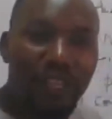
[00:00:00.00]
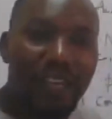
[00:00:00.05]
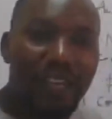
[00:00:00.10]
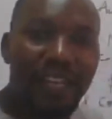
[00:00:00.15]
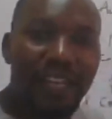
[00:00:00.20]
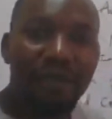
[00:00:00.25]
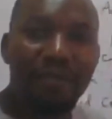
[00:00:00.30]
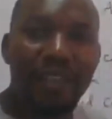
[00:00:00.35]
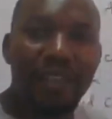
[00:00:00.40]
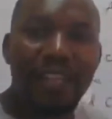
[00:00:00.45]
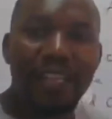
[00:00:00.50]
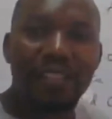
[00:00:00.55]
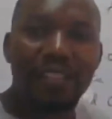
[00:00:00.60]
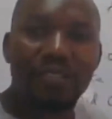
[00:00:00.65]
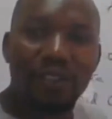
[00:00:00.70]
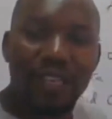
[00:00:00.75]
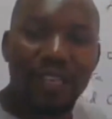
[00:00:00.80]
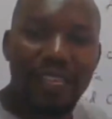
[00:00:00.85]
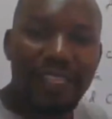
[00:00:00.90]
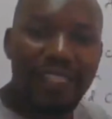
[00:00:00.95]
the real meaning.
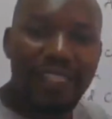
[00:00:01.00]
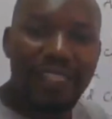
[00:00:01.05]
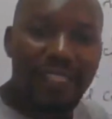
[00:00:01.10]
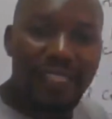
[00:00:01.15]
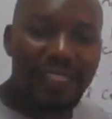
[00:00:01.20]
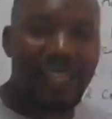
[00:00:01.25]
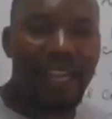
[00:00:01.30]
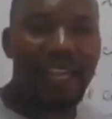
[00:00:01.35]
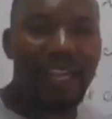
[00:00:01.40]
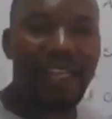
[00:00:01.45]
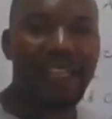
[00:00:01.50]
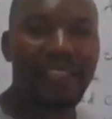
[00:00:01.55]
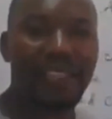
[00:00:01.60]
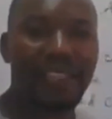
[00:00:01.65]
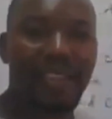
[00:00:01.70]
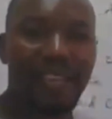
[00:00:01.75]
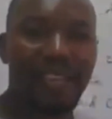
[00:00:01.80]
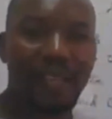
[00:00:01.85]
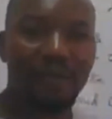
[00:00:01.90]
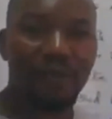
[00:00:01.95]
So it is
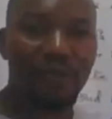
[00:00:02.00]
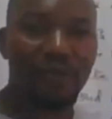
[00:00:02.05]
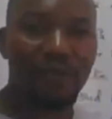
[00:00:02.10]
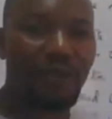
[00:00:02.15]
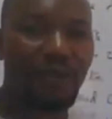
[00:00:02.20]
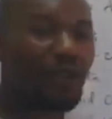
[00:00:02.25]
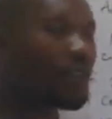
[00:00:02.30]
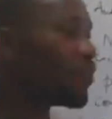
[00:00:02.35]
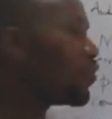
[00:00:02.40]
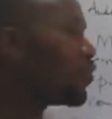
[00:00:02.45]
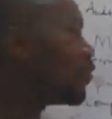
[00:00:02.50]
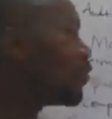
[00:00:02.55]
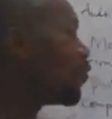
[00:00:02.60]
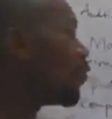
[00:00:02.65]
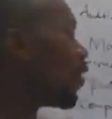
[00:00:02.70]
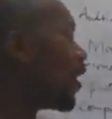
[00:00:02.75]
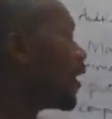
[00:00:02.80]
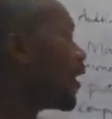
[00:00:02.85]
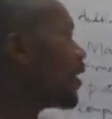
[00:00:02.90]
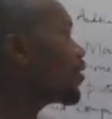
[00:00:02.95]
understandable.
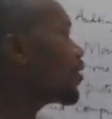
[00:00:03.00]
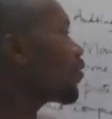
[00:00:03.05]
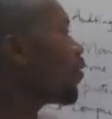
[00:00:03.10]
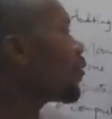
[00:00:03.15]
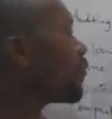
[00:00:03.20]
It